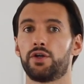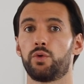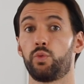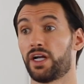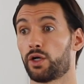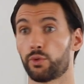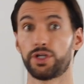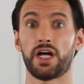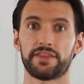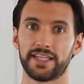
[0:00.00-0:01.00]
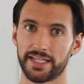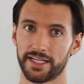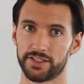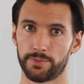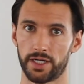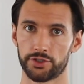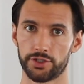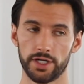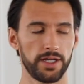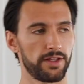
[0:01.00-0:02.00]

where we're not thinking as much.